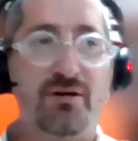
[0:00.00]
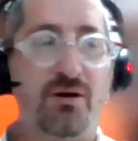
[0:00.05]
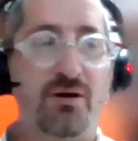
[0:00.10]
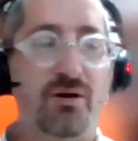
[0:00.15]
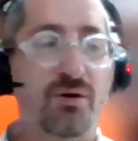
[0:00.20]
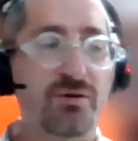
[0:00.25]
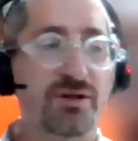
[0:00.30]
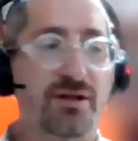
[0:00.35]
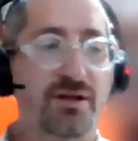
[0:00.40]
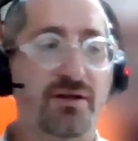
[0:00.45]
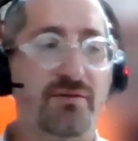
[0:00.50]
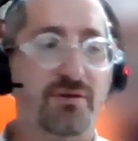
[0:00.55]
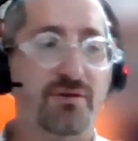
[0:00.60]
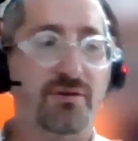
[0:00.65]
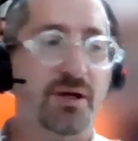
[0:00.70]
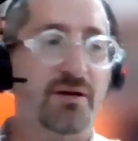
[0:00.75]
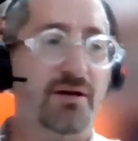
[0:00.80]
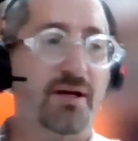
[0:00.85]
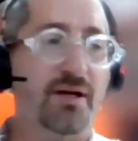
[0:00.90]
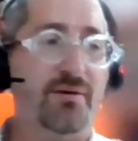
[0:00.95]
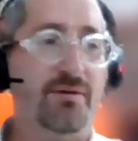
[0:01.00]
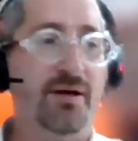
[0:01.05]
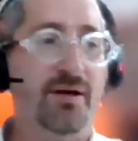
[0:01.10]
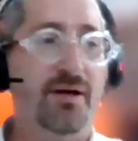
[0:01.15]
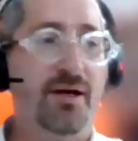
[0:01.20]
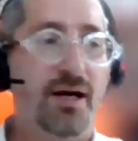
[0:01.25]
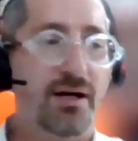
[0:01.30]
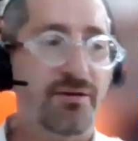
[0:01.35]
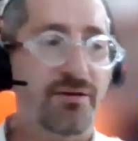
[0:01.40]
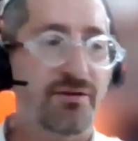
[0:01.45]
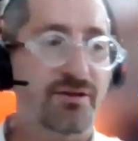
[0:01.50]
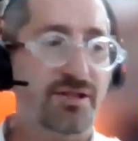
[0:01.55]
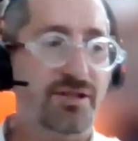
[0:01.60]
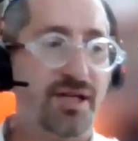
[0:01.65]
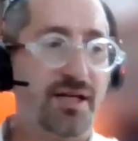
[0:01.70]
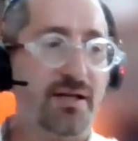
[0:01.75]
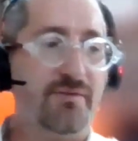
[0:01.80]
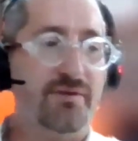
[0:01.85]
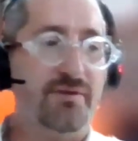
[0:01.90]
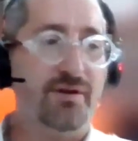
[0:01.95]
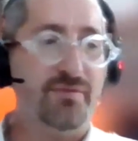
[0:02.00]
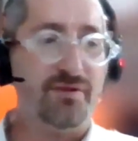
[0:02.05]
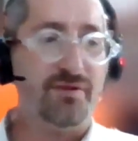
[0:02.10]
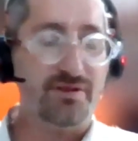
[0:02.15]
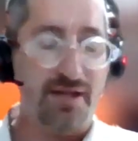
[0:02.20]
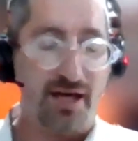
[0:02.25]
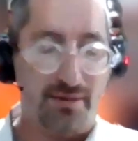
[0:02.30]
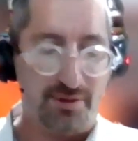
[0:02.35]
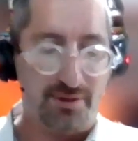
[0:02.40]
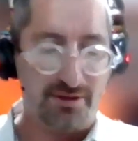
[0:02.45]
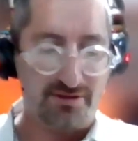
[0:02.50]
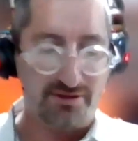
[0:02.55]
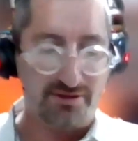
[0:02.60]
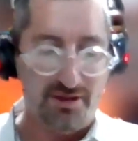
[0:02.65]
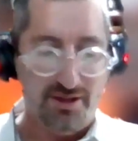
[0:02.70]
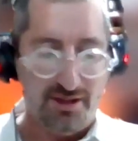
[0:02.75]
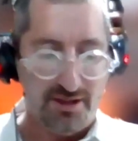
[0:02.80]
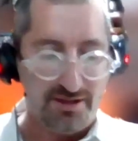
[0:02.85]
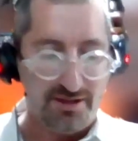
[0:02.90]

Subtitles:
holding of Gemara and understanding of different topics.